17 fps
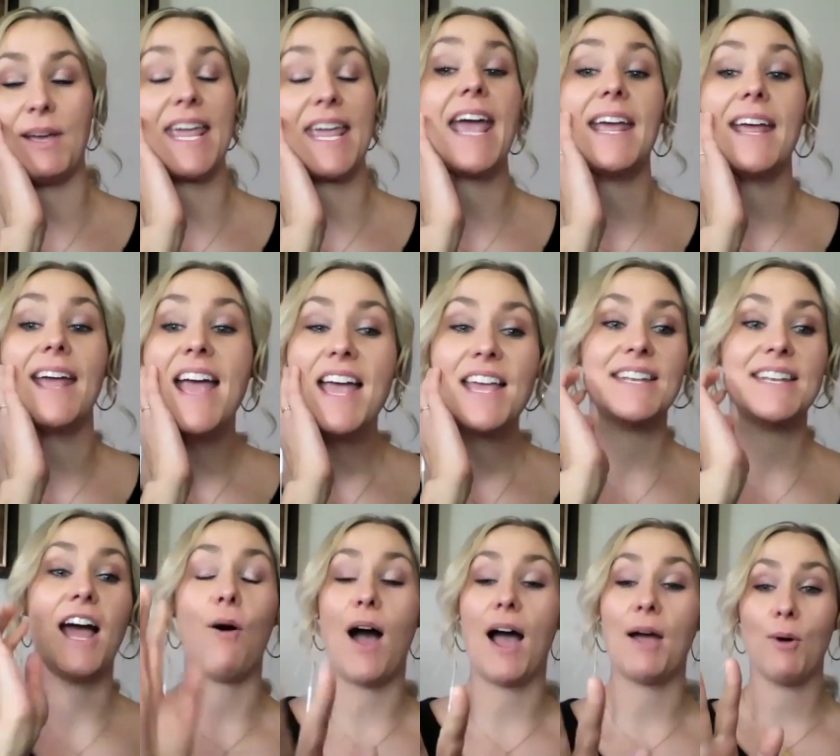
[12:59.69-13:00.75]
Kate, now
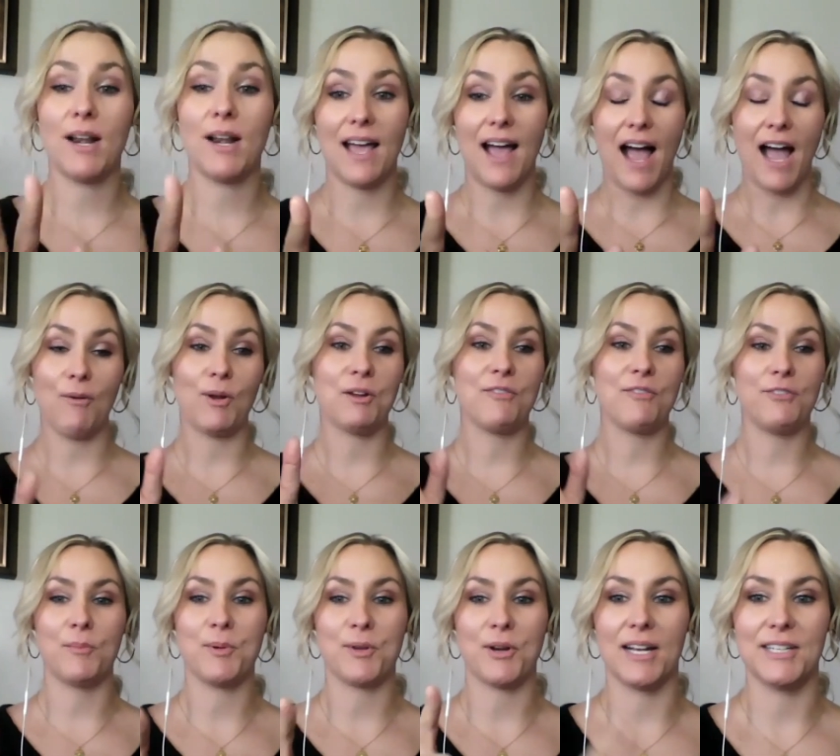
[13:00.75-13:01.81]
I want to hmm. I want to
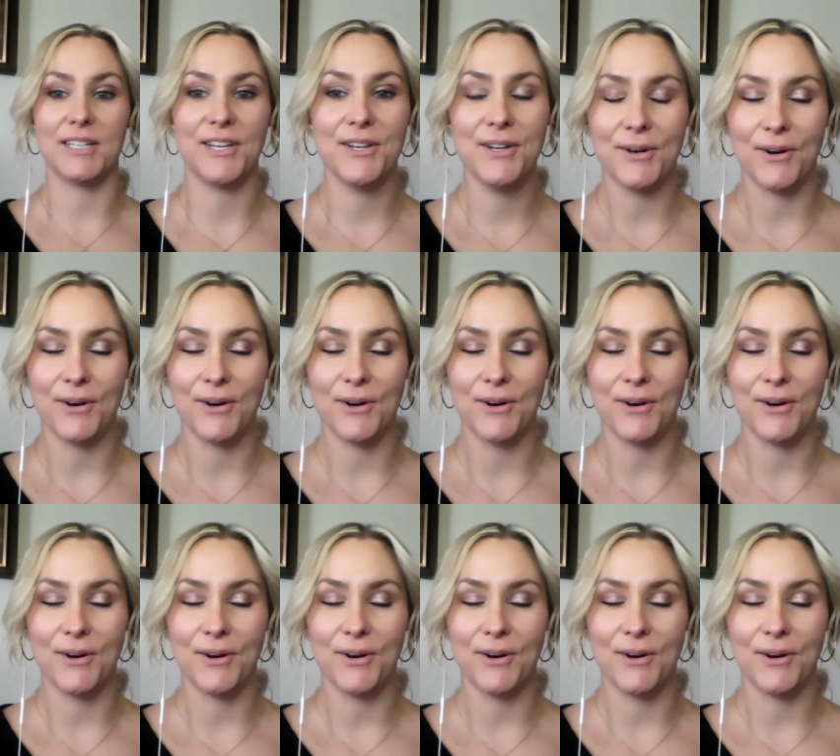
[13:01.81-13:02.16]
flip it on you.